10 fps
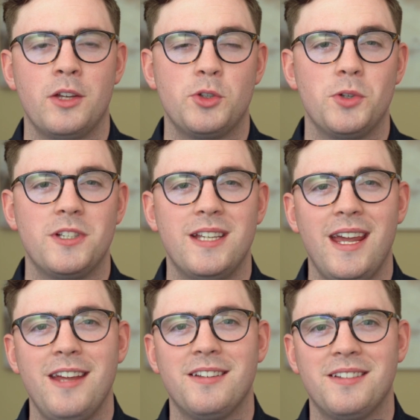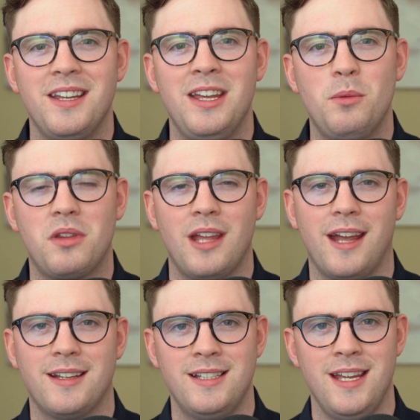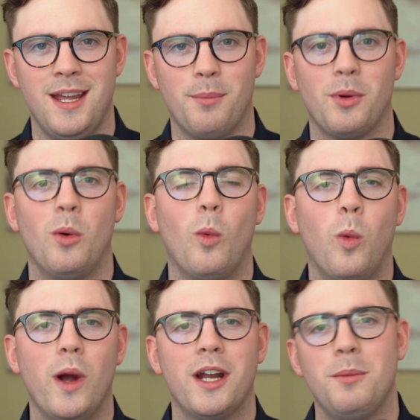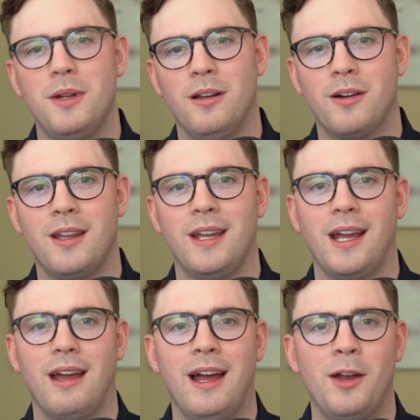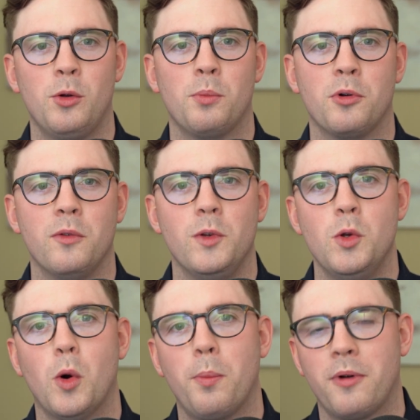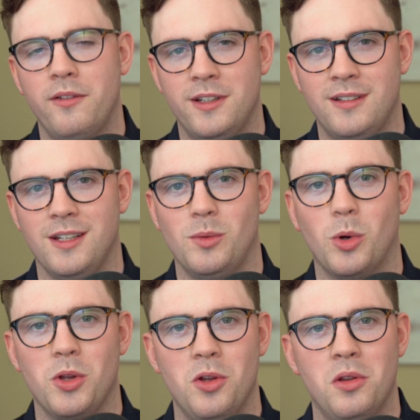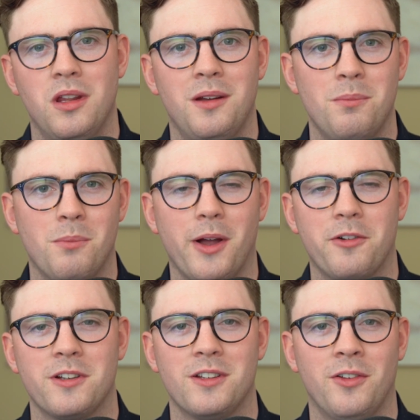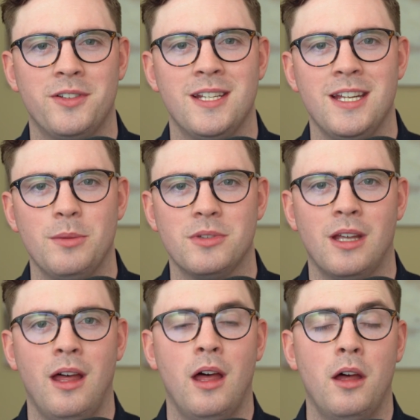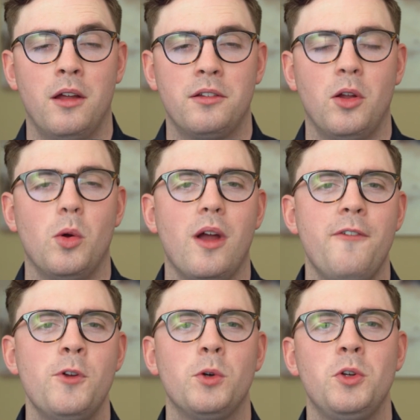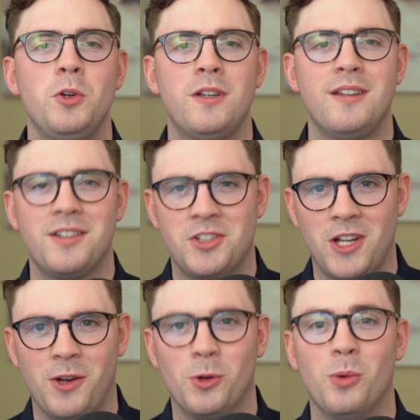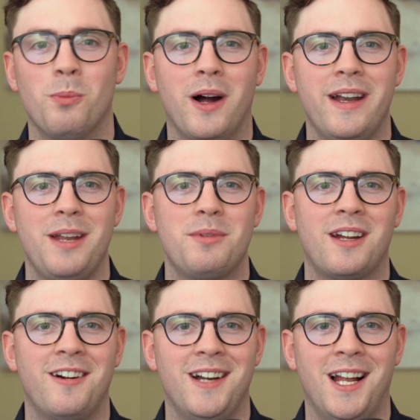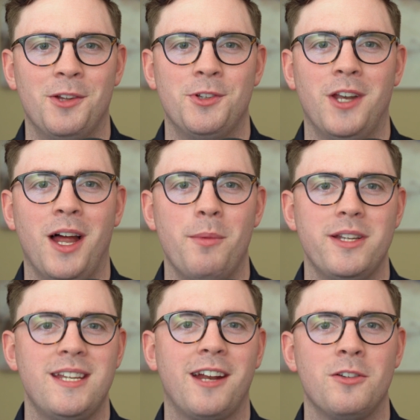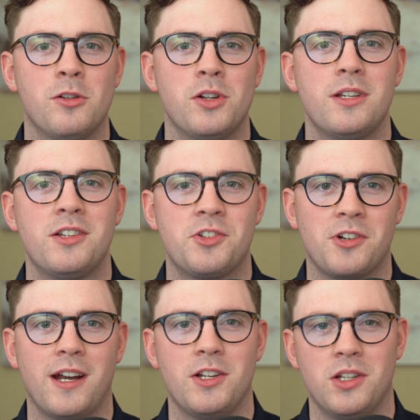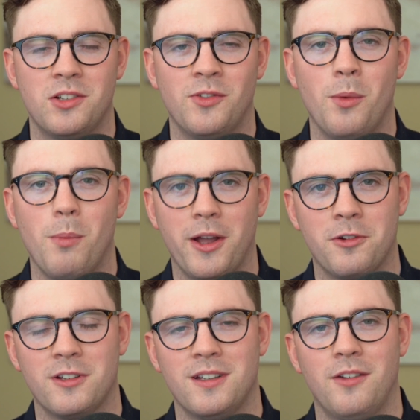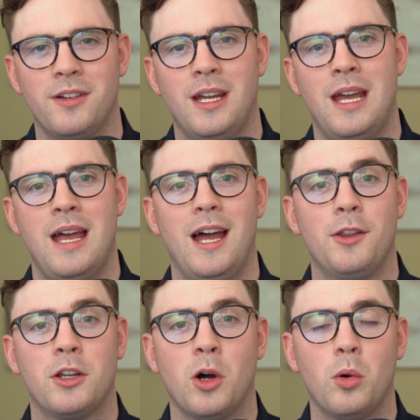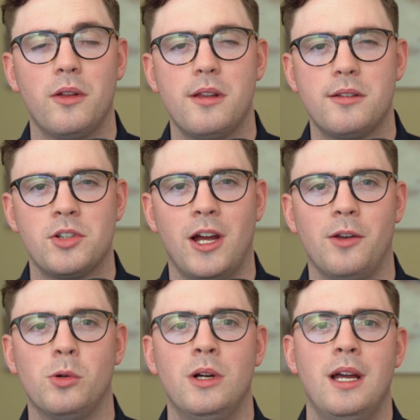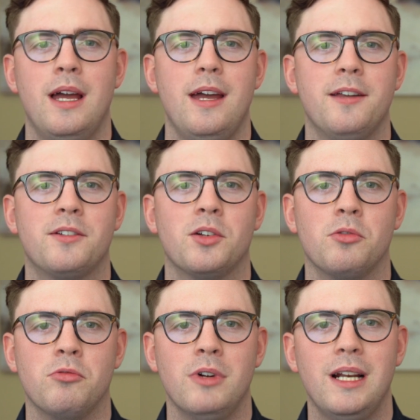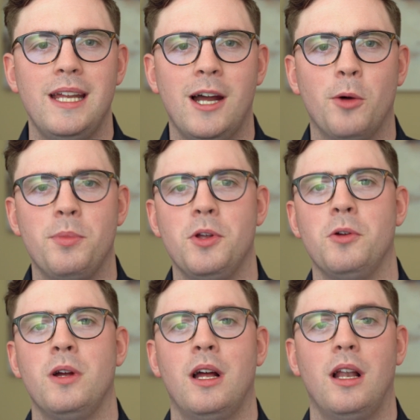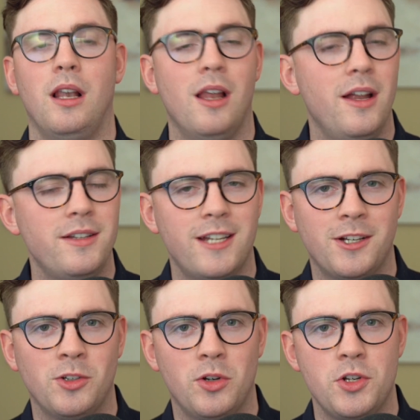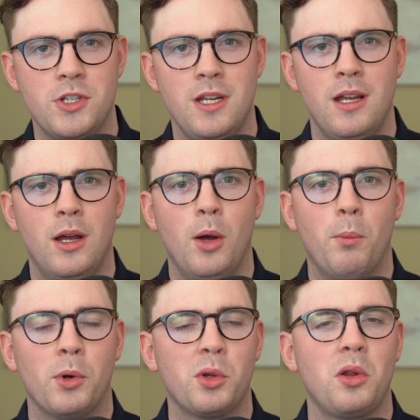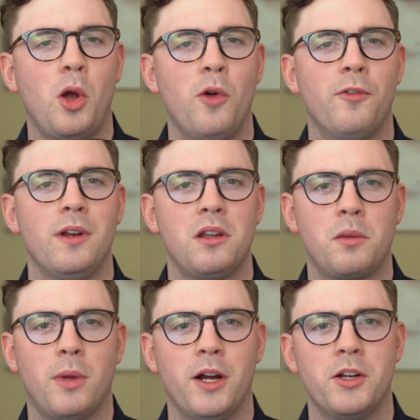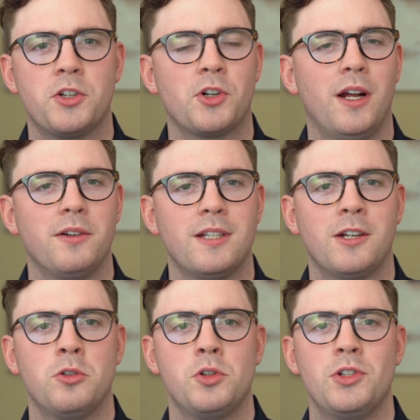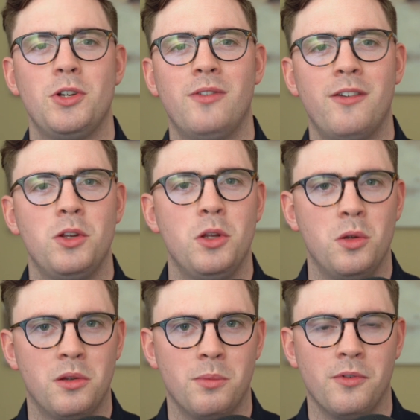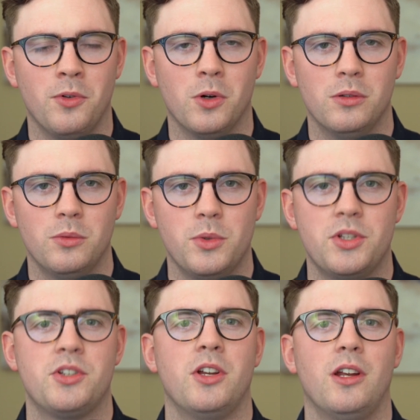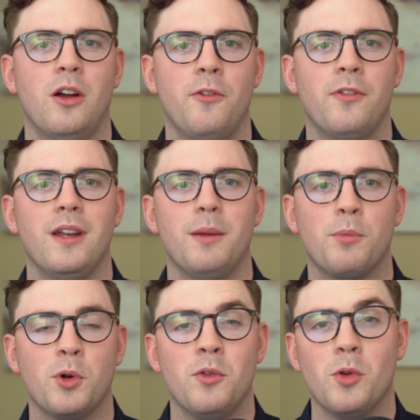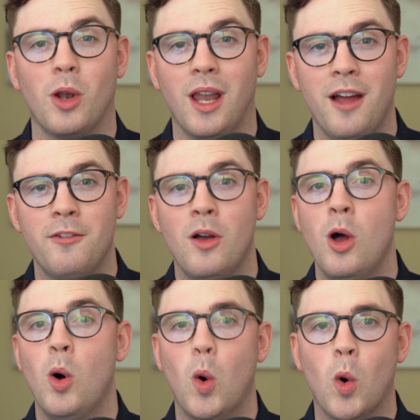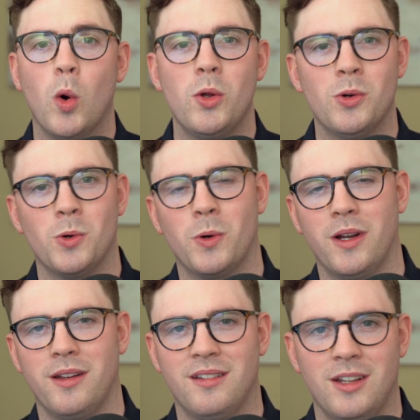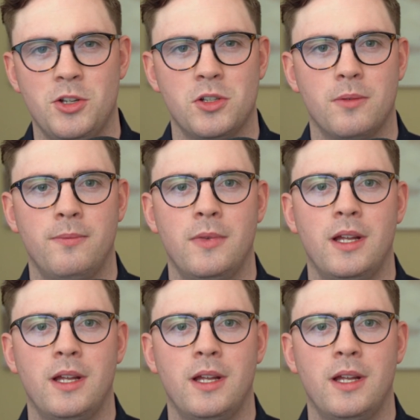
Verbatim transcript: So in today's Teams Tech Tip, we're going to be looking at how to improve your privacy while using Microsoft Teams. So if you're new to this channel, my name's Harry Lowton. I'm a technology strategist for Microsoft. And the goal of this channel is to really help you learn technology, but also hopefully inspire you to try out technology you've never used before, which is going to hopefully improve your life or your organization.